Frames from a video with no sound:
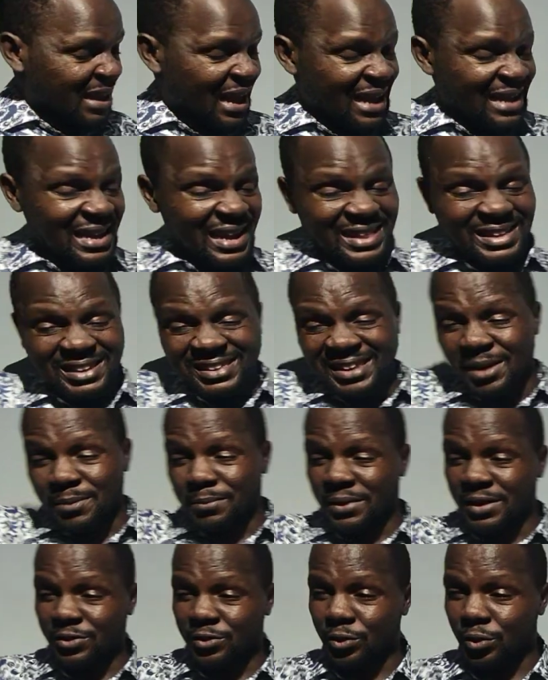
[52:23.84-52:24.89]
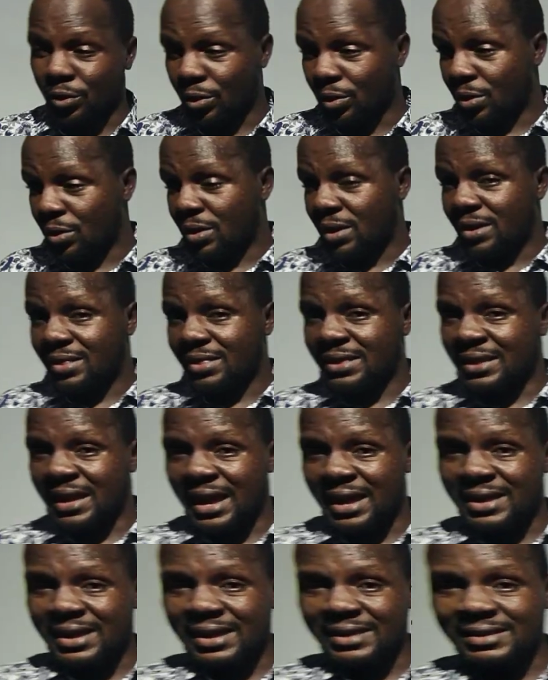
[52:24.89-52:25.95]
the higher the temperature, the
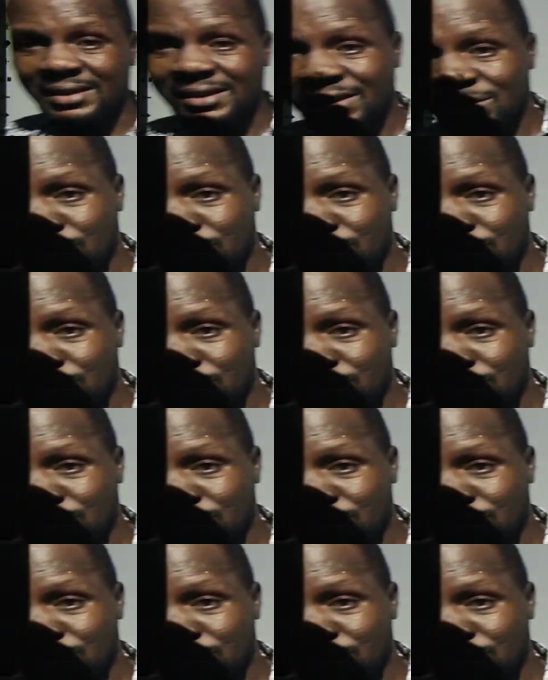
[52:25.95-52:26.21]
higher the